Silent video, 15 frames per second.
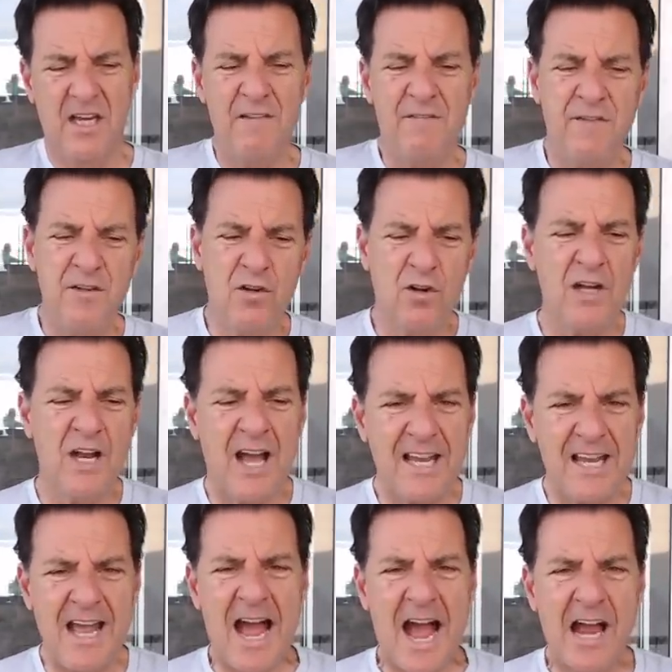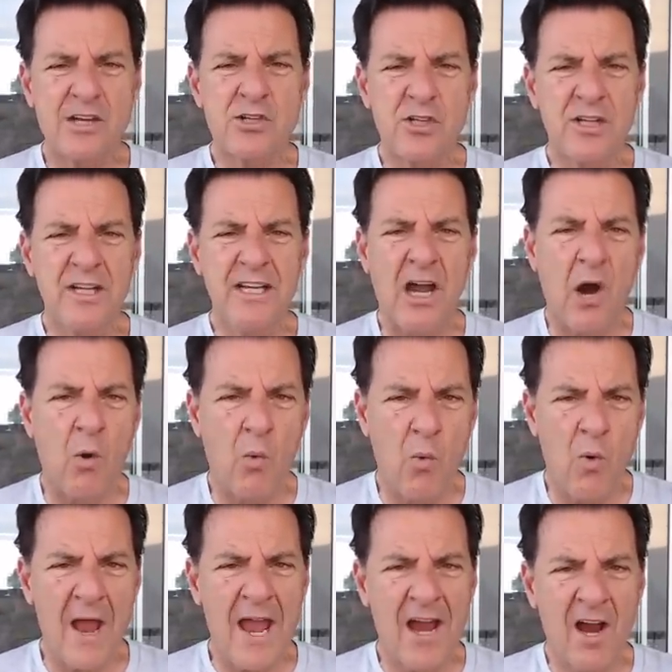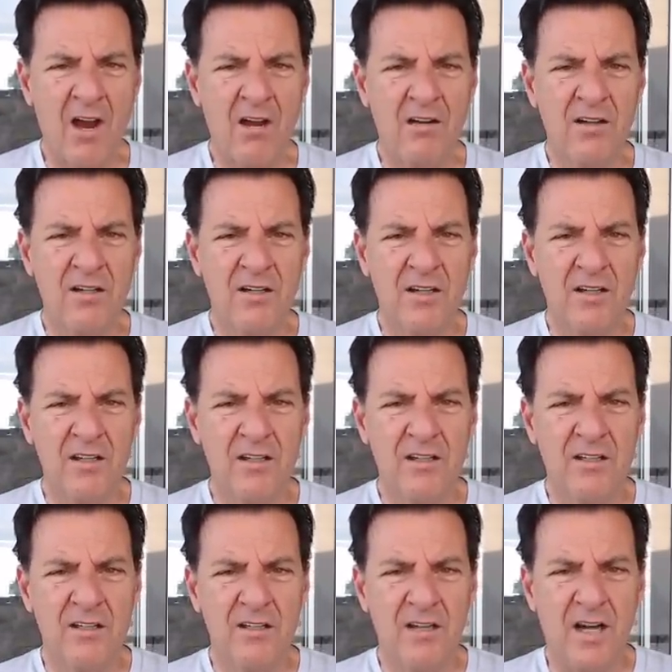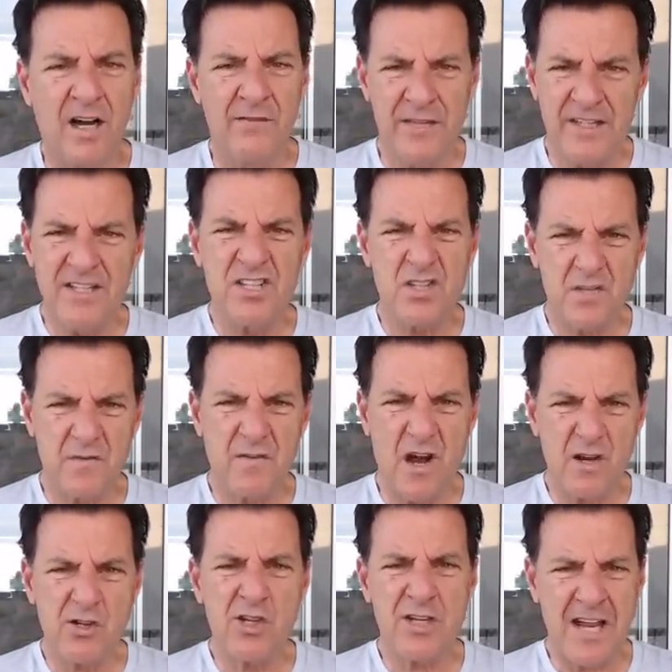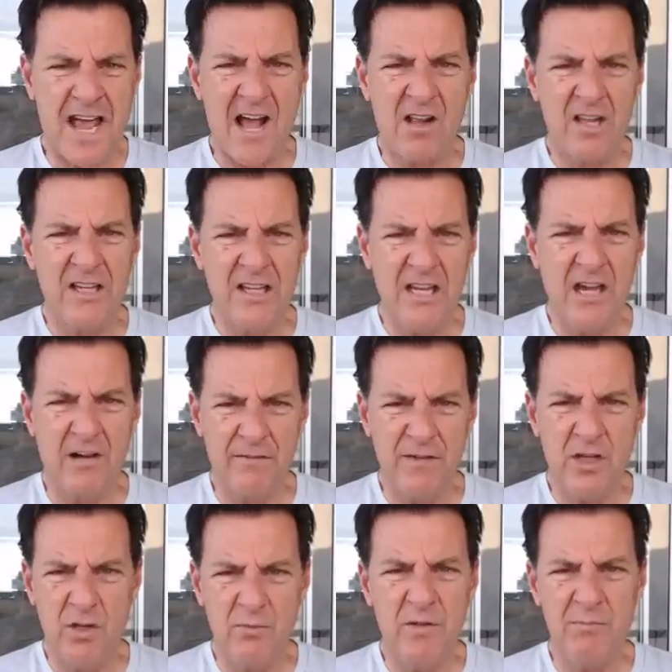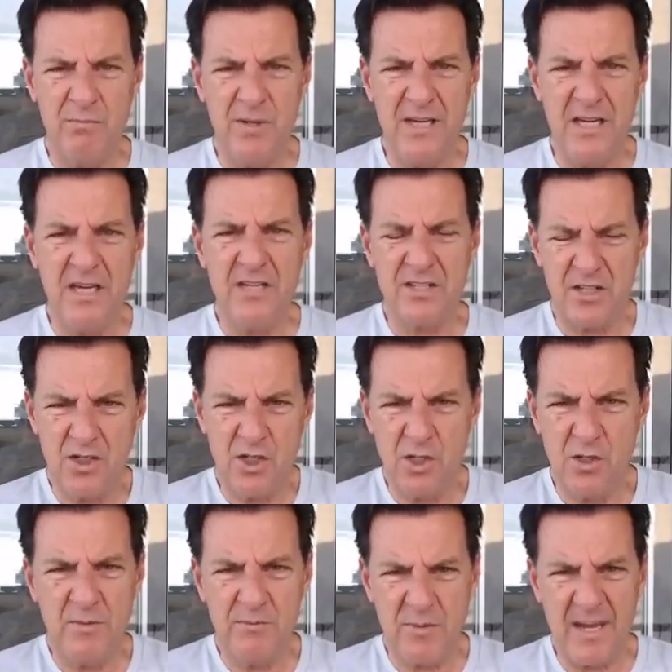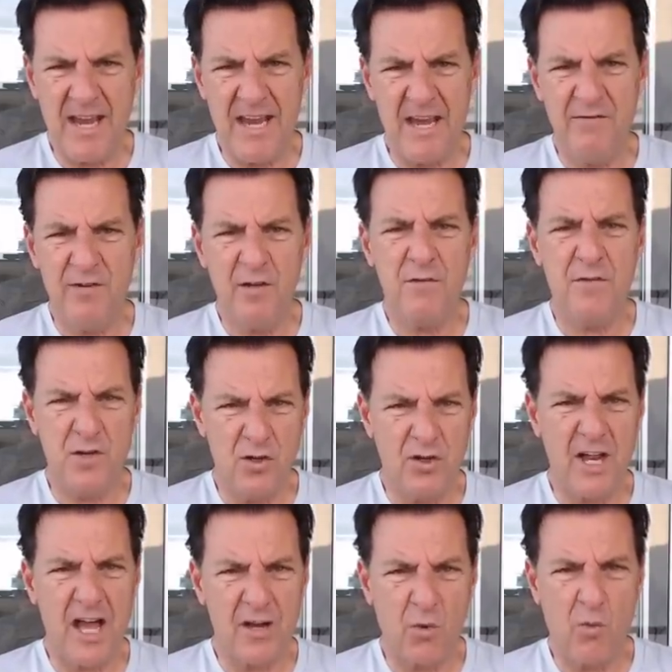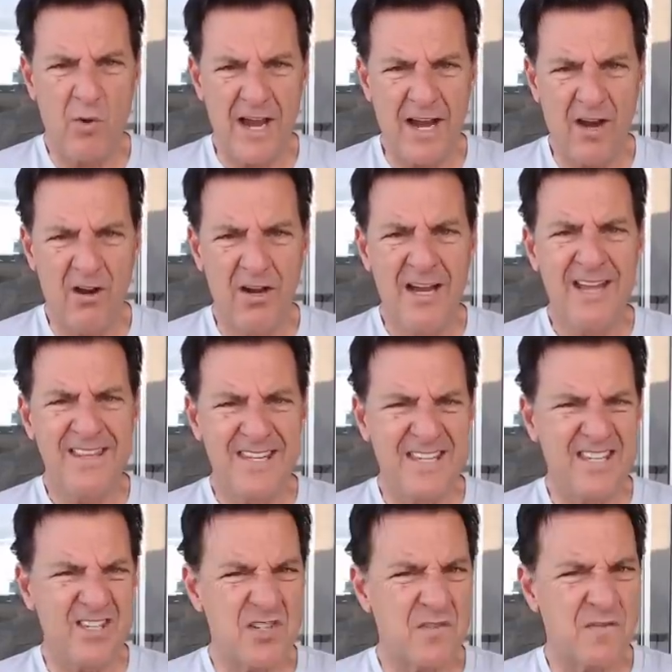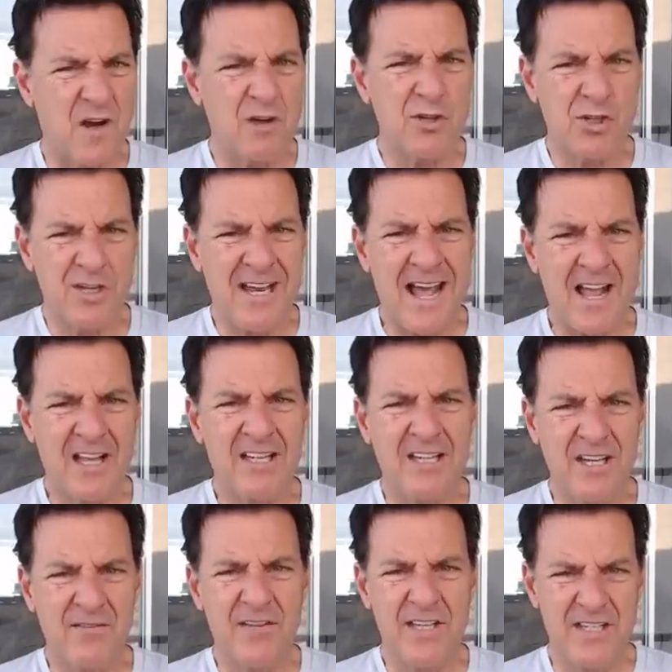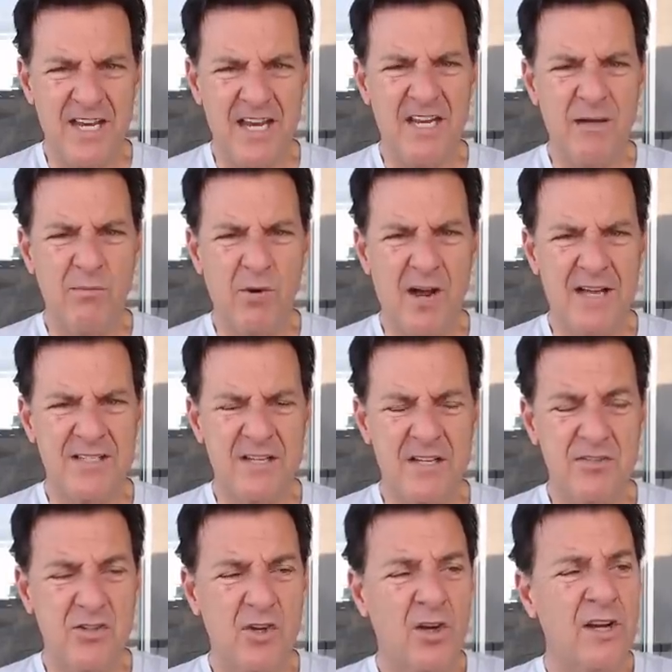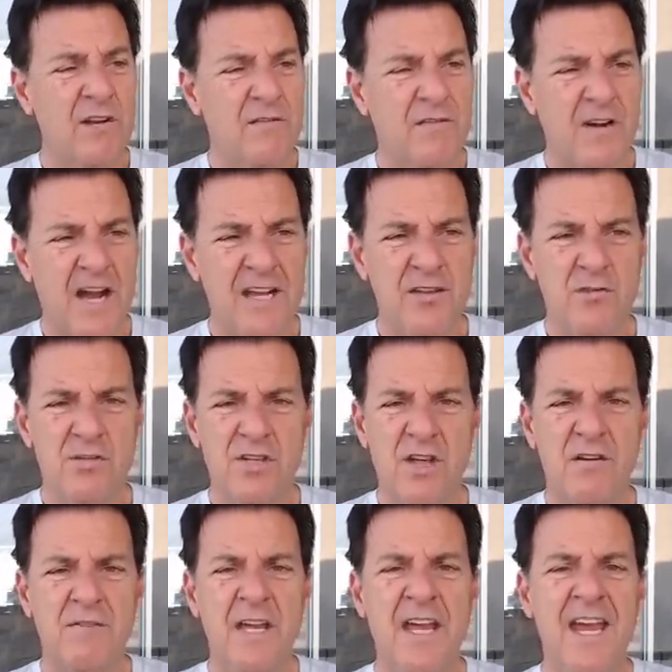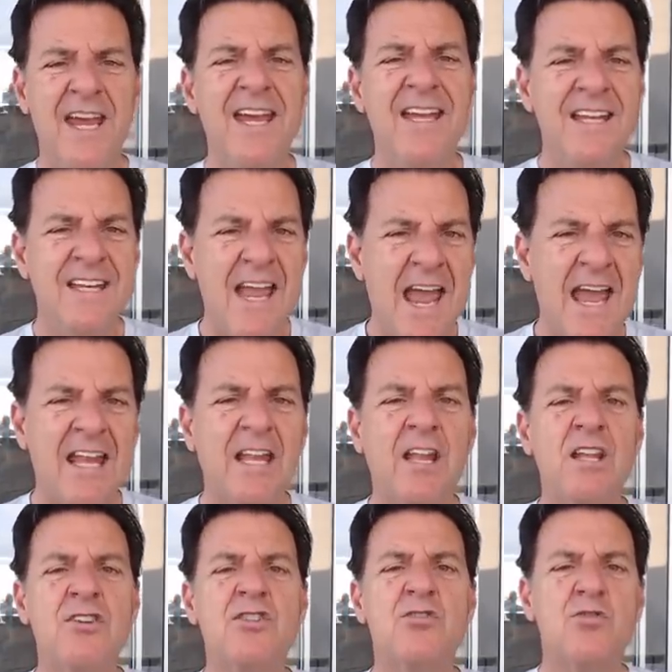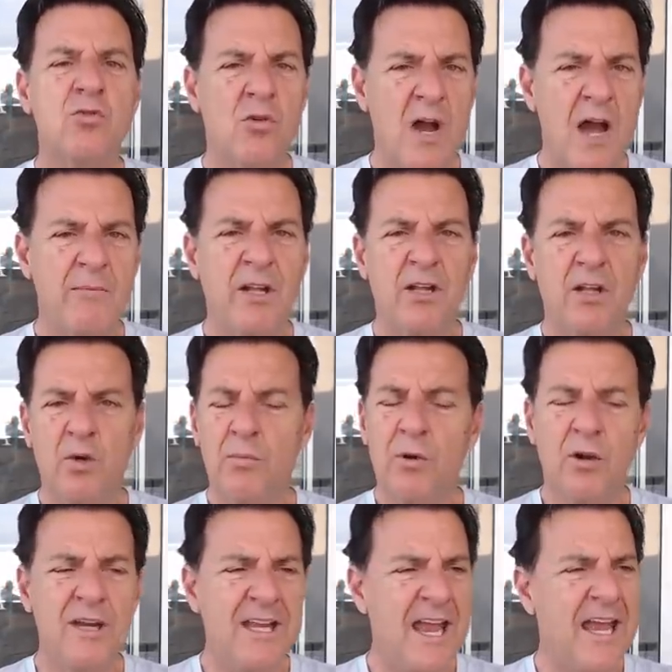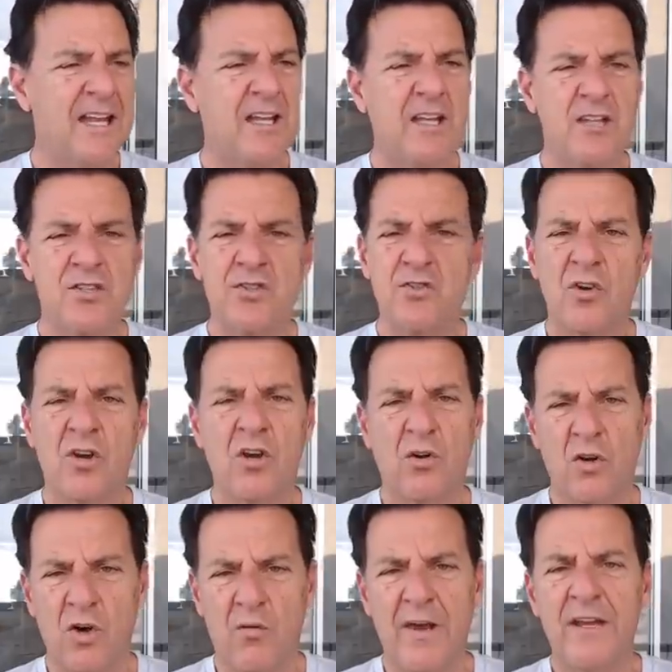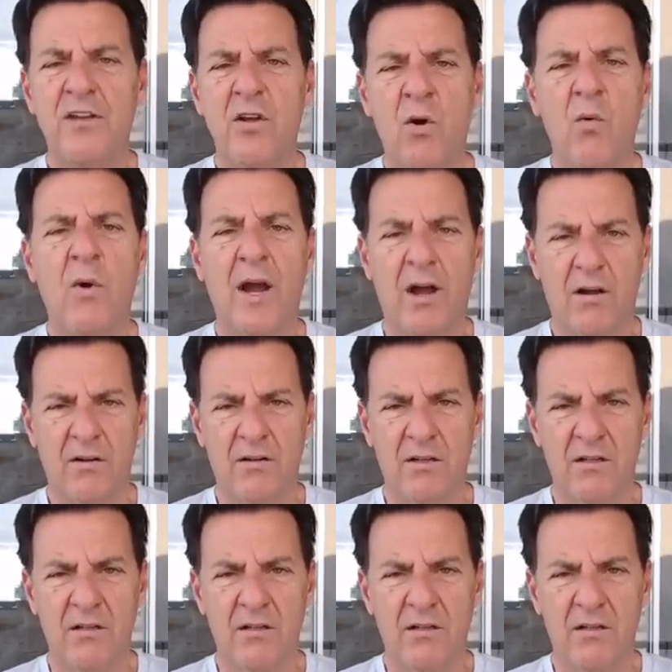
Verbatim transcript: If you're not actually aware of the dysfunctionality of human beings and human behavior, if you're not aware the dysfunctionality of the dating process, you're going to find yourself in an endless trauma loop or an endless circle going nowhere.